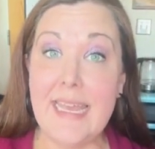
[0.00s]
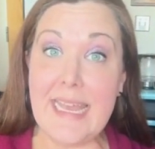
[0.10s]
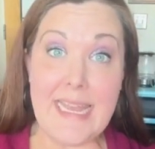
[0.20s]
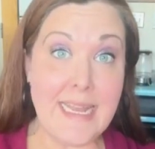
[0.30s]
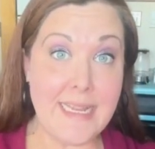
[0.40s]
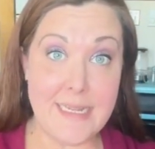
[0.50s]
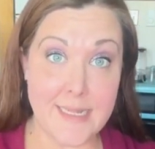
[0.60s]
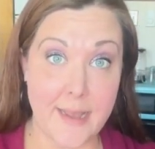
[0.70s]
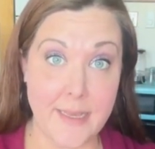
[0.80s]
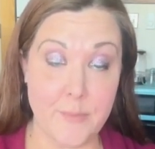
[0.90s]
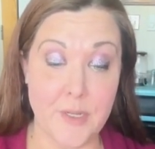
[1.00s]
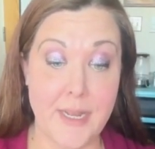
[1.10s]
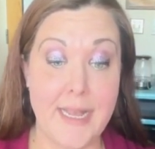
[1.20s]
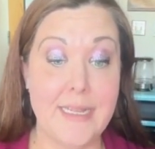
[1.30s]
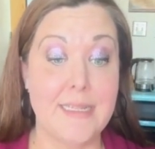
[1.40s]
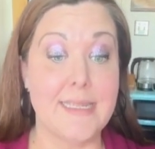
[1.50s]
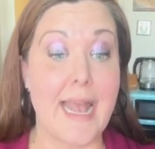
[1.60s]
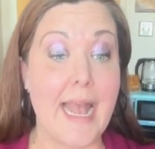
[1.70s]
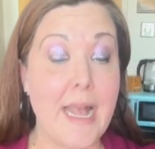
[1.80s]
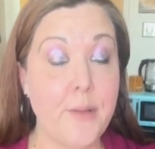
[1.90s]
Anytime your head is
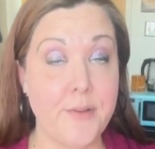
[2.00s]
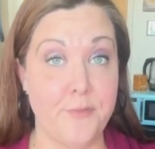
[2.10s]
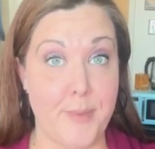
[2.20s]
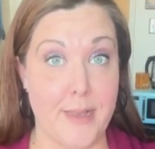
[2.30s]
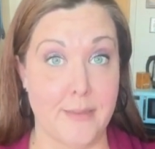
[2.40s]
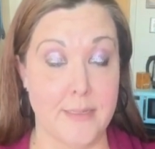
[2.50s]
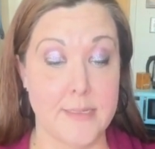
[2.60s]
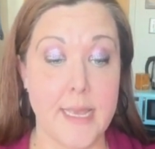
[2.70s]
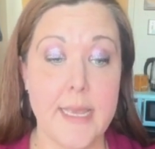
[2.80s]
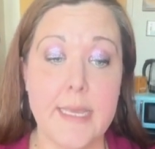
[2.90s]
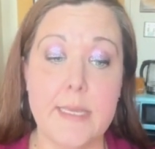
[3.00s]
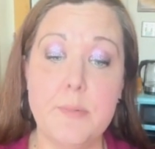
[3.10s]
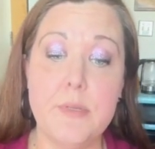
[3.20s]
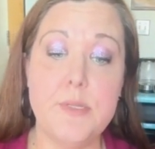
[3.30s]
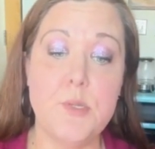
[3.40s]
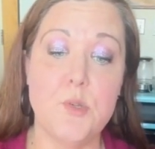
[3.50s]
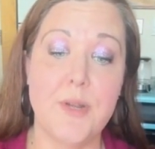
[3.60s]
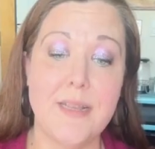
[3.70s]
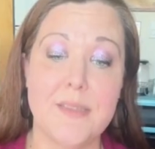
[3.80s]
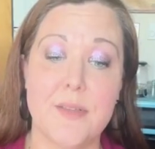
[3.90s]
out of balance, it puts
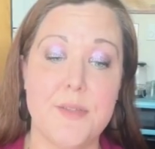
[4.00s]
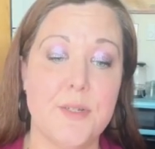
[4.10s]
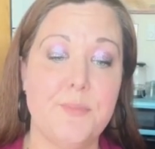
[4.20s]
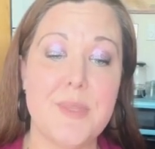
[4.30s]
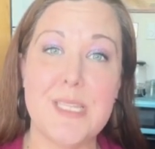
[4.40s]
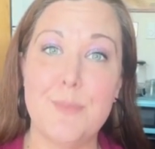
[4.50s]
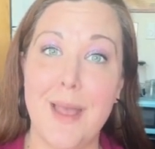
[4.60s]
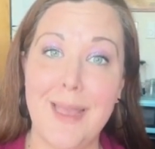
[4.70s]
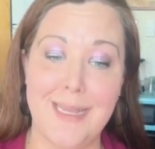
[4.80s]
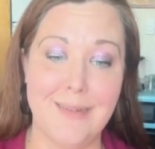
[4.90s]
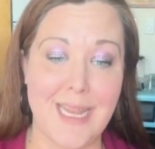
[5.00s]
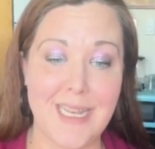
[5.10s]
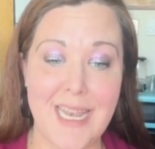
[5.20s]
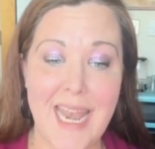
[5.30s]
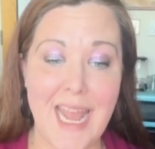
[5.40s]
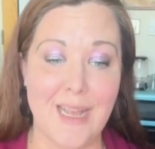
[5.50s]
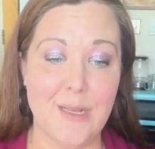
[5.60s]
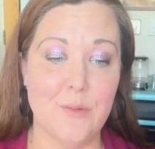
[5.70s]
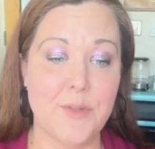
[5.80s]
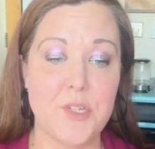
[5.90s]
stress on your spine and neck,
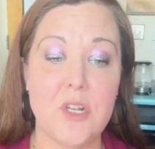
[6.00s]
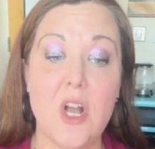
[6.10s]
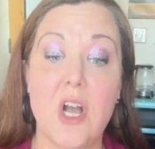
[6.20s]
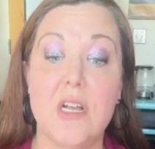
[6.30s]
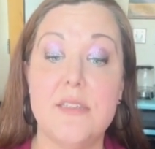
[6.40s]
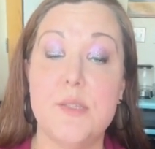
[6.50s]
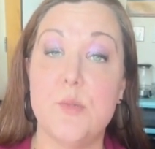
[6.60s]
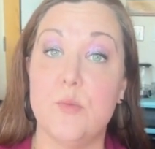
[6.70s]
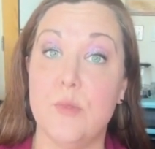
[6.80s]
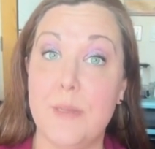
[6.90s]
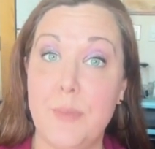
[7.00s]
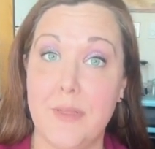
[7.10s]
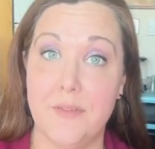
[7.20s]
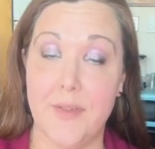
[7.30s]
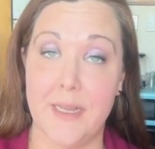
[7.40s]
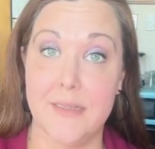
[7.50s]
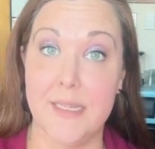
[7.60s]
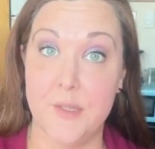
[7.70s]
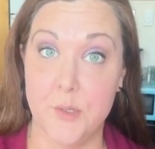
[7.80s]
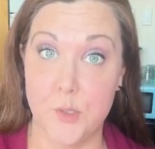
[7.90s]
which causes ripple effects
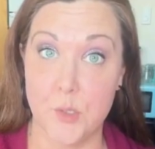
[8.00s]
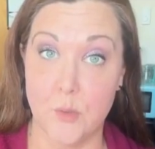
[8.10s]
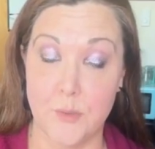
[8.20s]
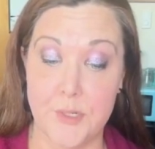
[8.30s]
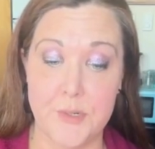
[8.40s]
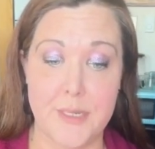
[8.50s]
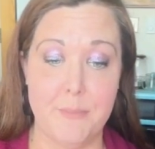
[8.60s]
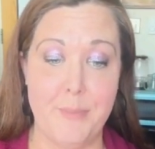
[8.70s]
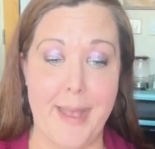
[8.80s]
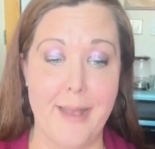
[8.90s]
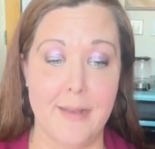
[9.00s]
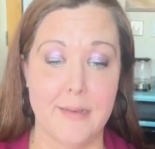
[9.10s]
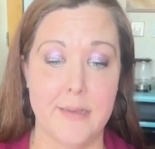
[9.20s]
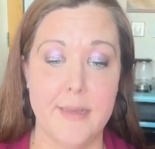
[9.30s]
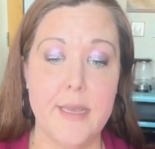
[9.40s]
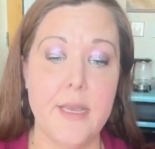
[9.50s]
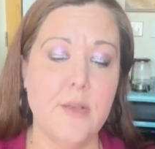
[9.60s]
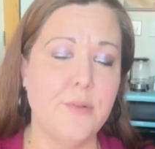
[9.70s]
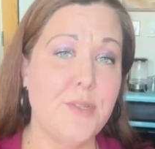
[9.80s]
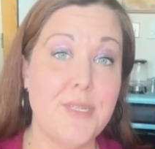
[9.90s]
in your shoulders and back.
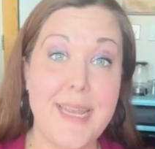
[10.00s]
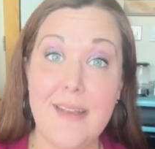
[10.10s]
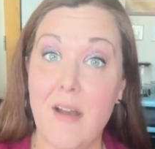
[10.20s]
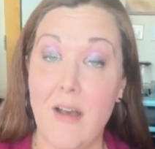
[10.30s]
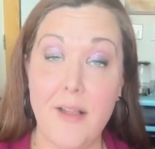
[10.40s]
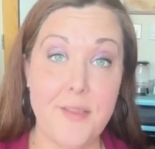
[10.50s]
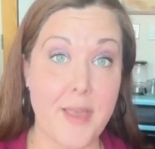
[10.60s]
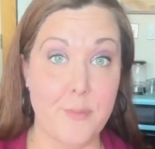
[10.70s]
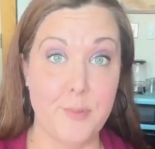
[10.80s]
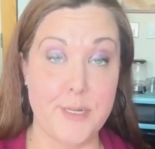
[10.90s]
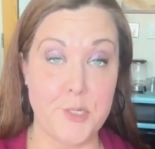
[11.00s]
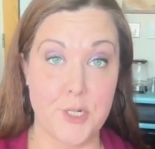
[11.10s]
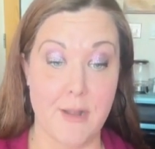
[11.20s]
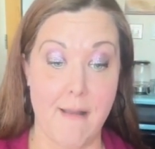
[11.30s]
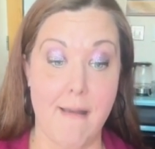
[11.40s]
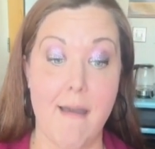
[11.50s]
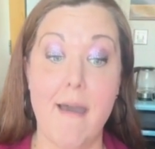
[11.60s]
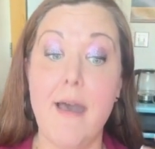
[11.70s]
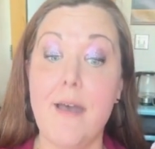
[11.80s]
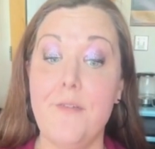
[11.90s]
When you take all of that pressure
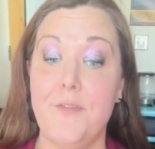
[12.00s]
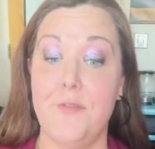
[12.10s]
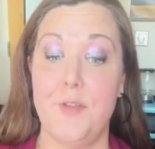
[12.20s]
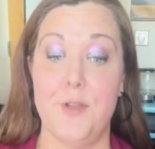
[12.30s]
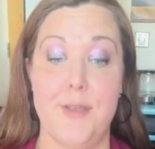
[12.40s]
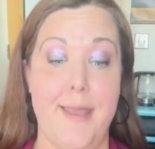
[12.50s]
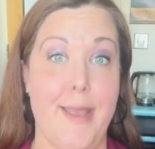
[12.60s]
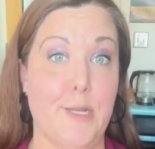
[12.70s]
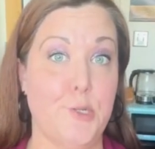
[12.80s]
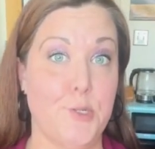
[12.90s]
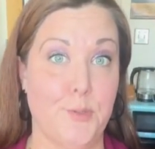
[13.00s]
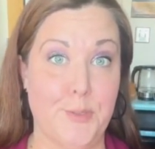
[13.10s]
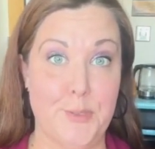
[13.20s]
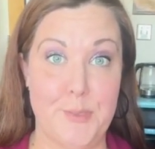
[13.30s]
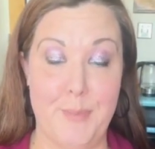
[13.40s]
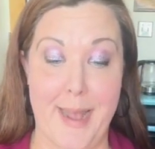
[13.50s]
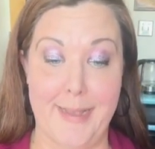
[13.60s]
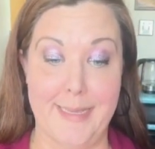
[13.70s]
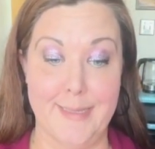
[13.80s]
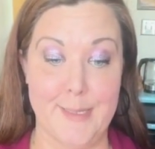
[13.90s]
off of your neck, shoulders,
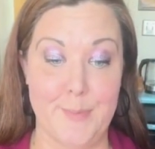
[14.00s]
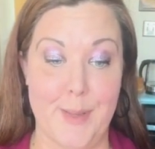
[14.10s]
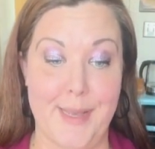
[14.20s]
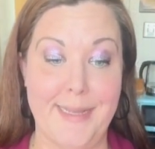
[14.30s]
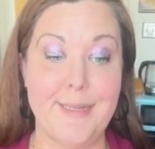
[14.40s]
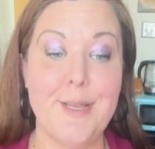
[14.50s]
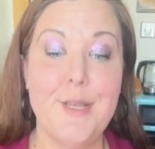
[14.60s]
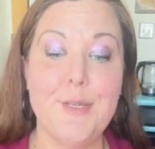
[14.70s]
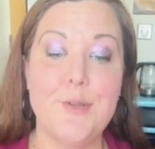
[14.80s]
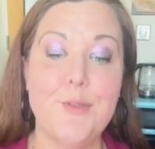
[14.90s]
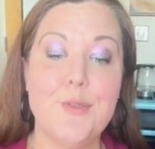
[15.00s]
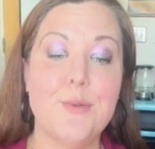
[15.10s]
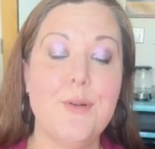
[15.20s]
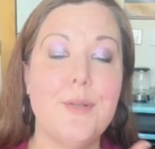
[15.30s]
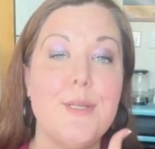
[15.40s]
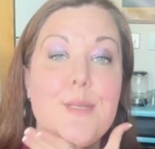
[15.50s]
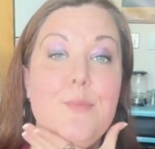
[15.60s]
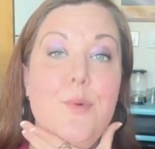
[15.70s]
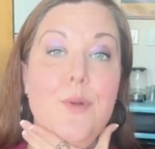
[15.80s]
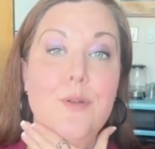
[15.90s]
back, and spine, your throat is
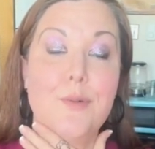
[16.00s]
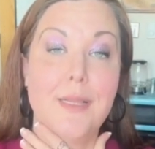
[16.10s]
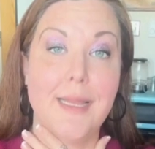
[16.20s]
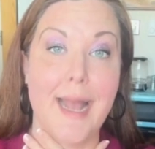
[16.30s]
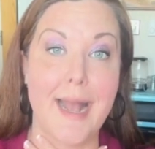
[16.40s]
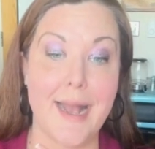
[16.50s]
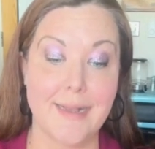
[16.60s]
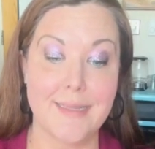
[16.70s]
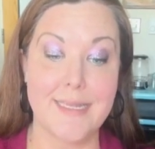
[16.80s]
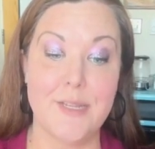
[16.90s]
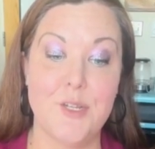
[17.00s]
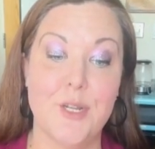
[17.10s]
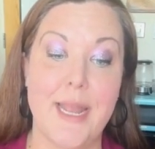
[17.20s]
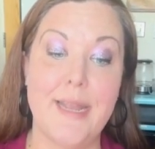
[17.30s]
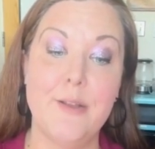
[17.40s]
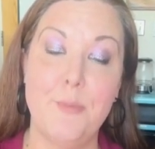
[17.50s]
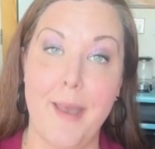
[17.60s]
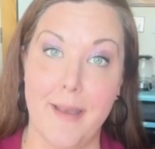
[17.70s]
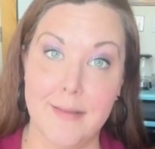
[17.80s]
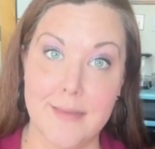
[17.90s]
more relaxed and your air
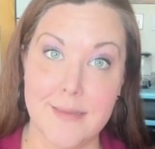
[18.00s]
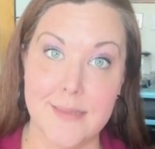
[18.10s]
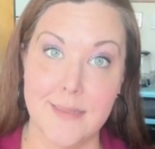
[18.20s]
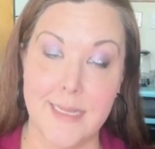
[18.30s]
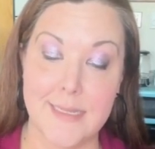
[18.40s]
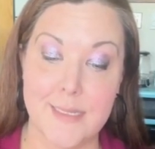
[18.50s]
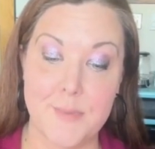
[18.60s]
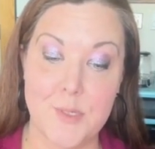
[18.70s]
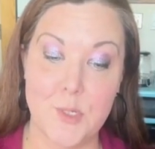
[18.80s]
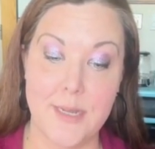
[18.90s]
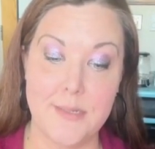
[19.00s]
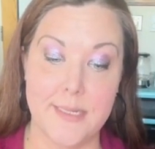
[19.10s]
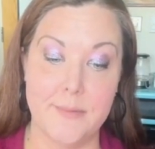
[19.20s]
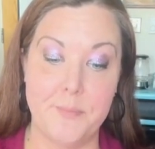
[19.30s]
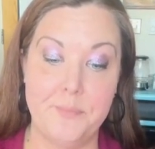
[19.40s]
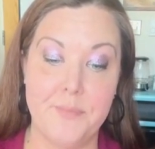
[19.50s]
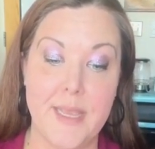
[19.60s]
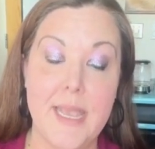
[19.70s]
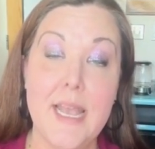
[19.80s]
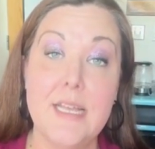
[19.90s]
path is less obstructed.
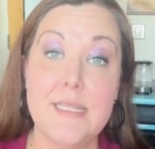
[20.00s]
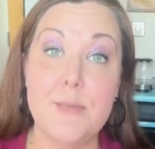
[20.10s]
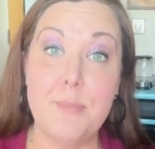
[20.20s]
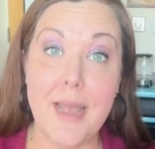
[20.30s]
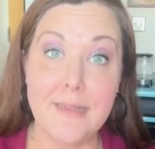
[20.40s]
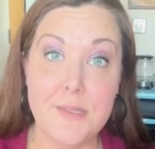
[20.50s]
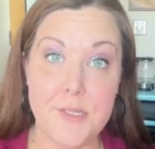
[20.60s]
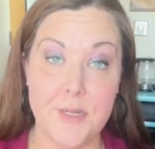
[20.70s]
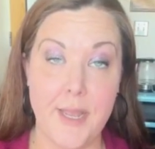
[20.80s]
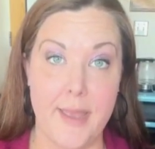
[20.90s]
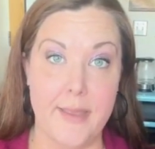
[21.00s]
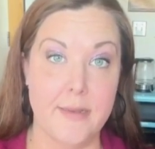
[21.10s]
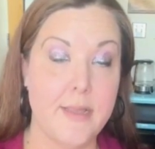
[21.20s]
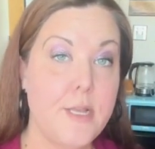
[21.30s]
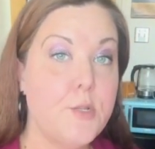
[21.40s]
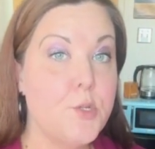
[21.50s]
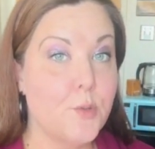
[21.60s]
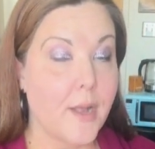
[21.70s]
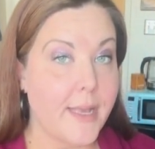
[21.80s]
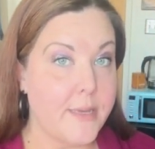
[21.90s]
To balance your head,
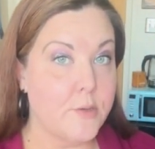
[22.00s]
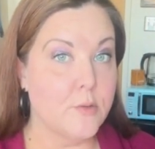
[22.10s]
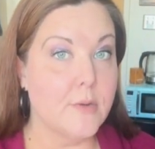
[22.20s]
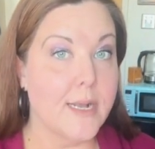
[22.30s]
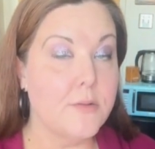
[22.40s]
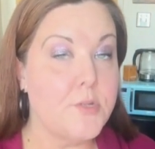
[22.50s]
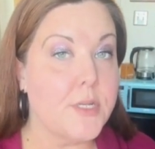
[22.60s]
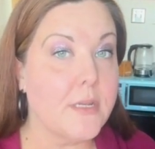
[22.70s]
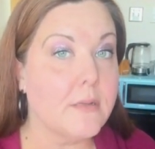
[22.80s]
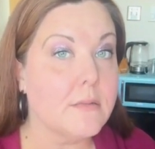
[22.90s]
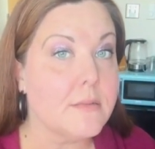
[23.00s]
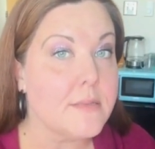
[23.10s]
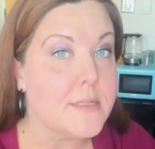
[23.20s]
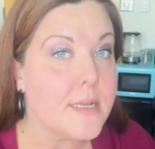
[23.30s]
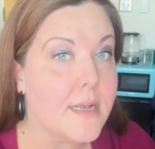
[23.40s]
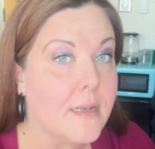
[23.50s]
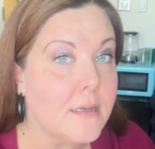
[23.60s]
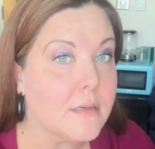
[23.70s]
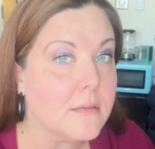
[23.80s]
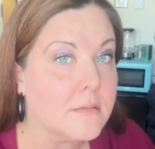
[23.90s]
try crouching
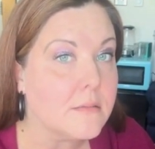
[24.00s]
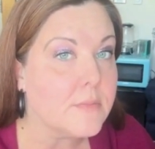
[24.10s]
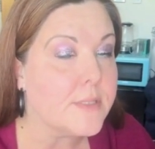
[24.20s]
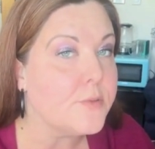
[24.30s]
down with your